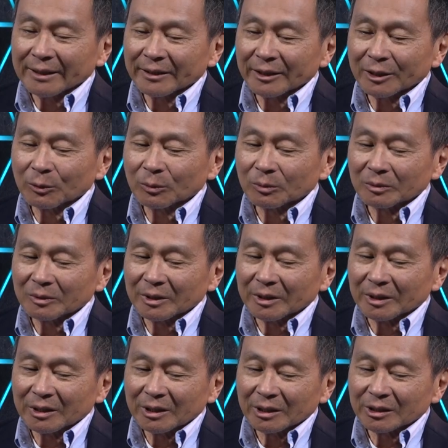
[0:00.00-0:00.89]
i think
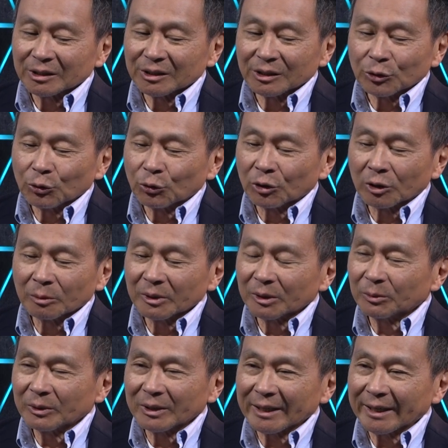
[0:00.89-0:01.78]
it, it's a norm
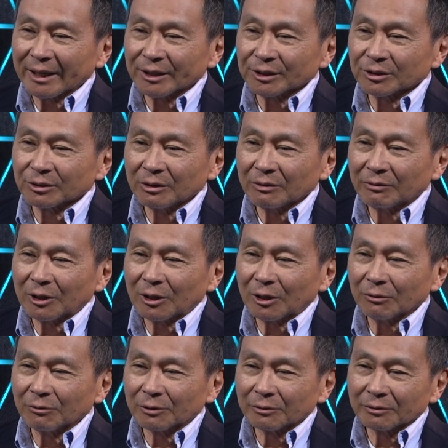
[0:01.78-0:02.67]
that really has to
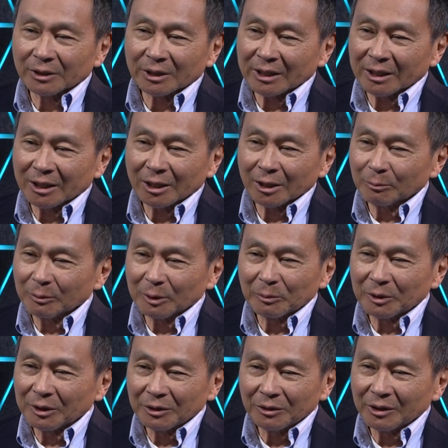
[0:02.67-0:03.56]
evolve over time
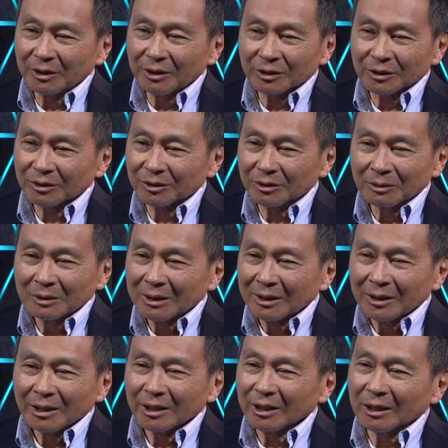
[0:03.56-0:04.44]
i mean you need to
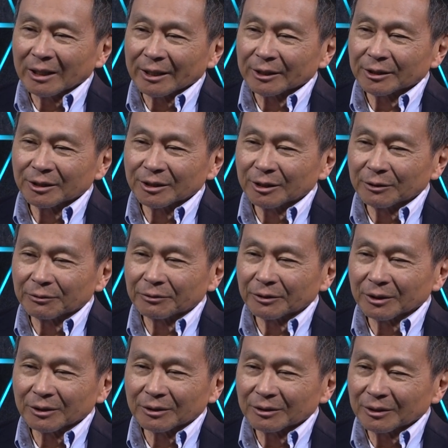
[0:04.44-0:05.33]
elect a
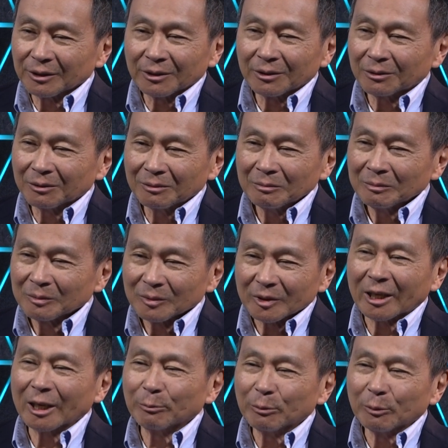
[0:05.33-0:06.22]
different you know
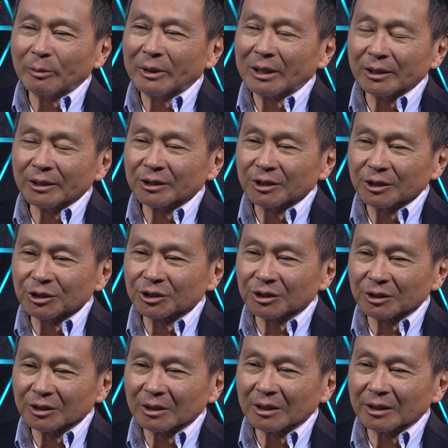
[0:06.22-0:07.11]
type of politician
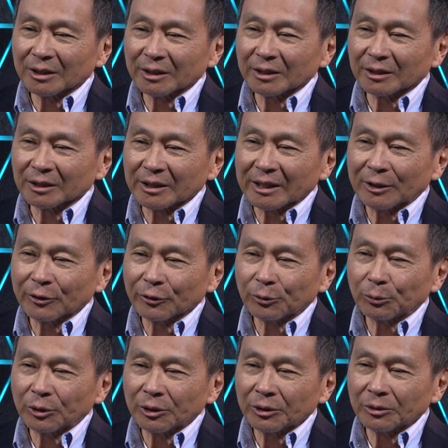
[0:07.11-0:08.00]
competition, I think, down
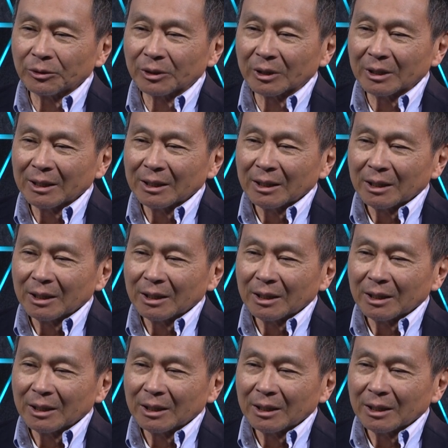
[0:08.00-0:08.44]
the road,